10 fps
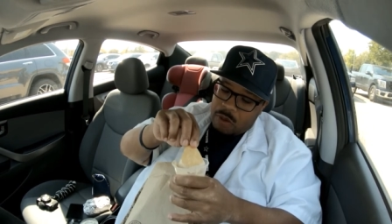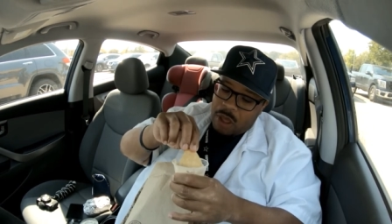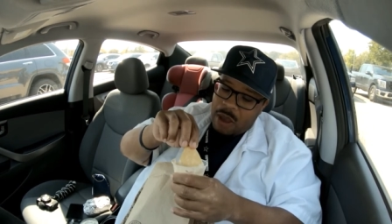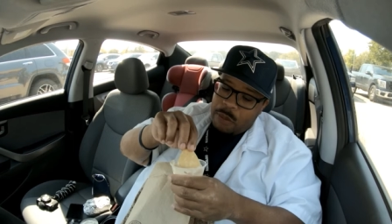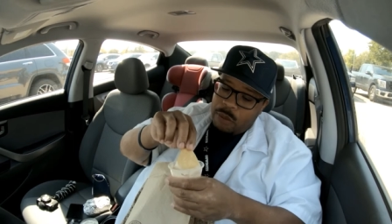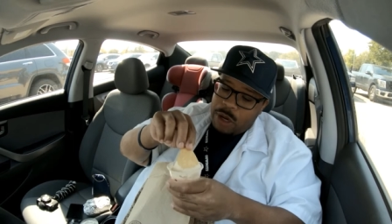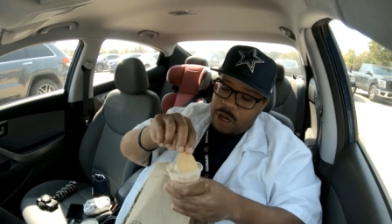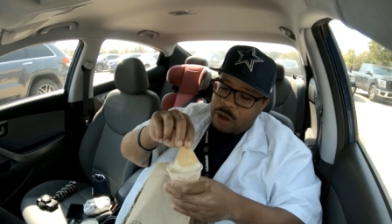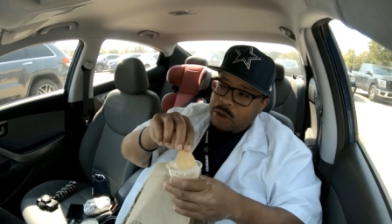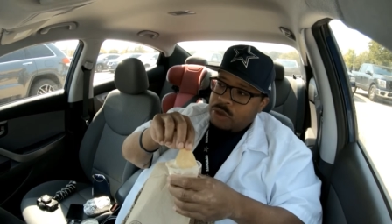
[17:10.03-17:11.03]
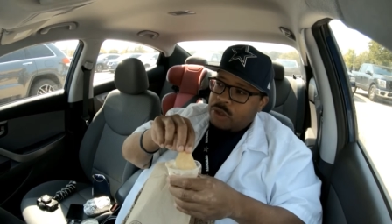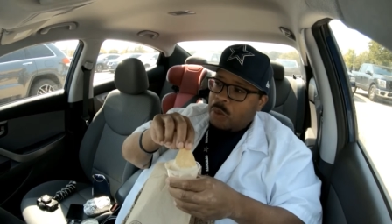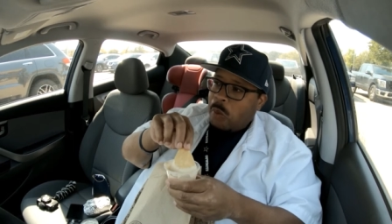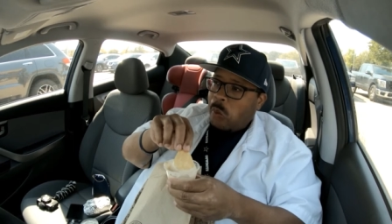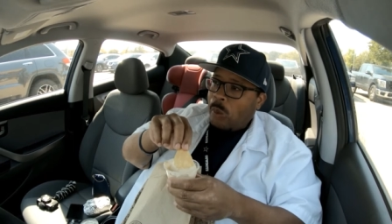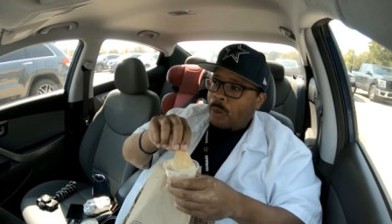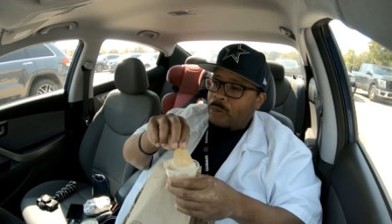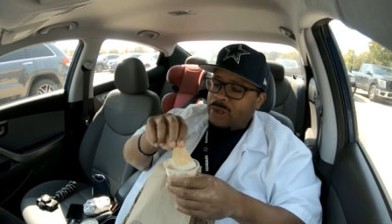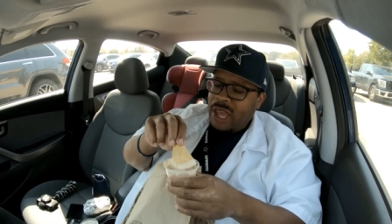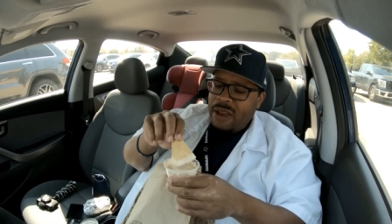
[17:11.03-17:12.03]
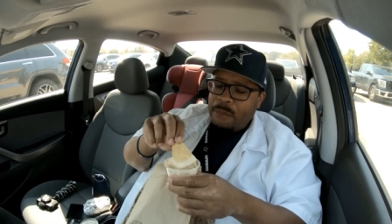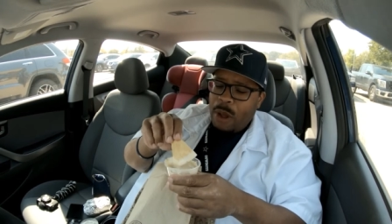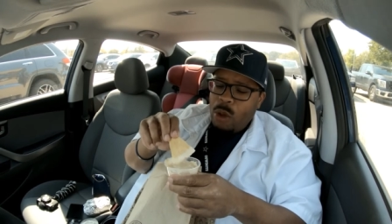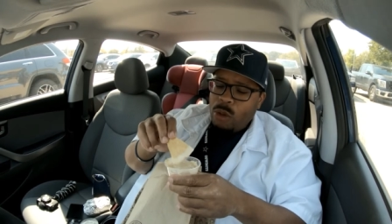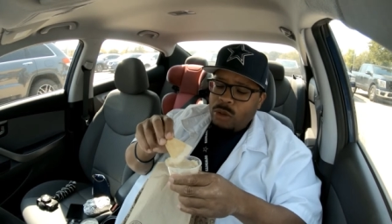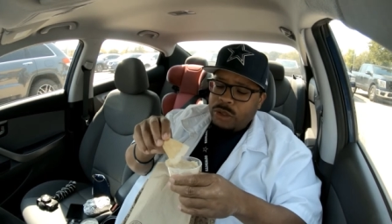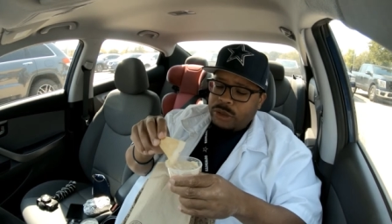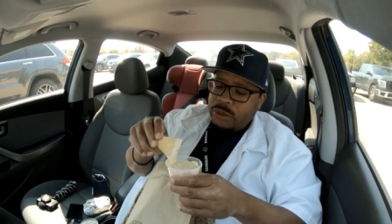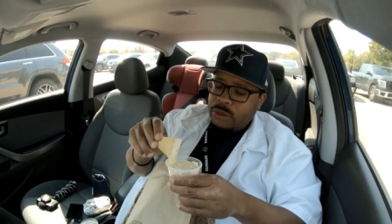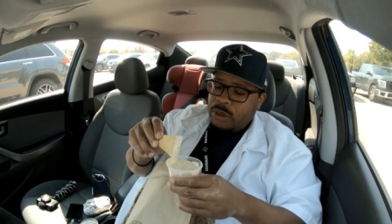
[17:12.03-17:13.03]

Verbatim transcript: they have burritos, they have bowls.